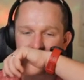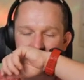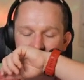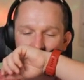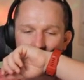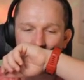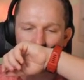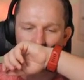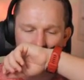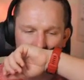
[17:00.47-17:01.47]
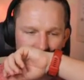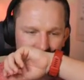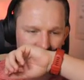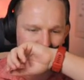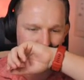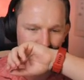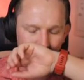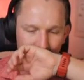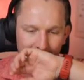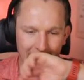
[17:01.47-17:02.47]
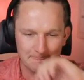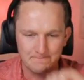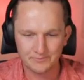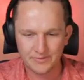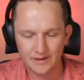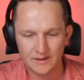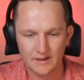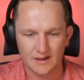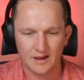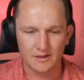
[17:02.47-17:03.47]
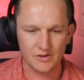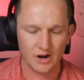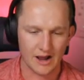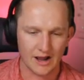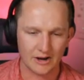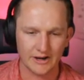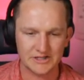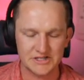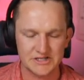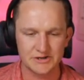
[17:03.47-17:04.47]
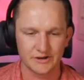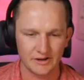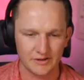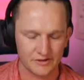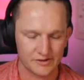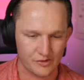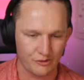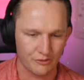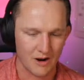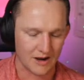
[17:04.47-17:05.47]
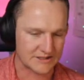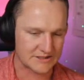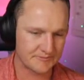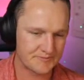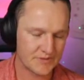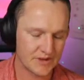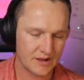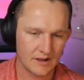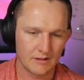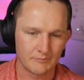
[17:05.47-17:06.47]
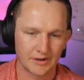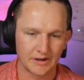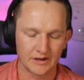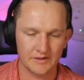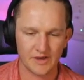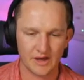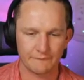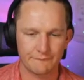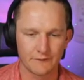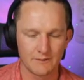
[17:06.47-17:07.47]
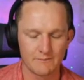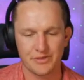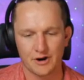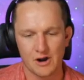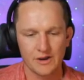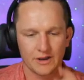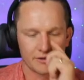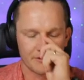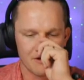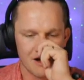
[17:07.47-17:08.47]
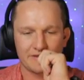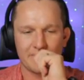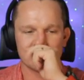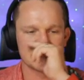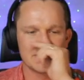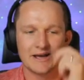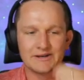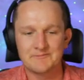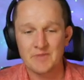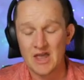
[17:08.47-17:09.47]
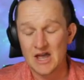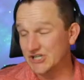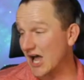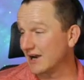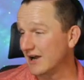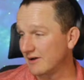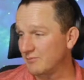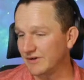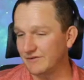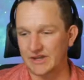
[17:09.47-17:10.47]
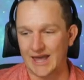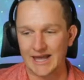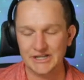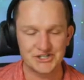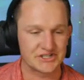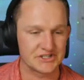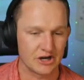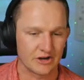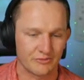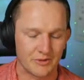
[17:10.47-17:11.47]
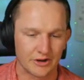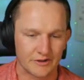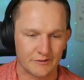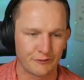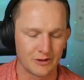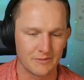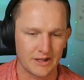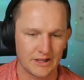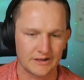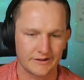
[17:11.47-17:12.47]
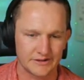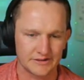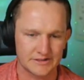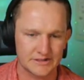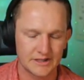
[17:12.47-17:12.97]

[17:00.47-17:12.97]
is all over the Fulham player. Sorry, I can't actually see who it is because this is too bright. But it is a Fulham throw in on the right hand side. So I don't know, a bit of a cagey start to be honest. Fulham is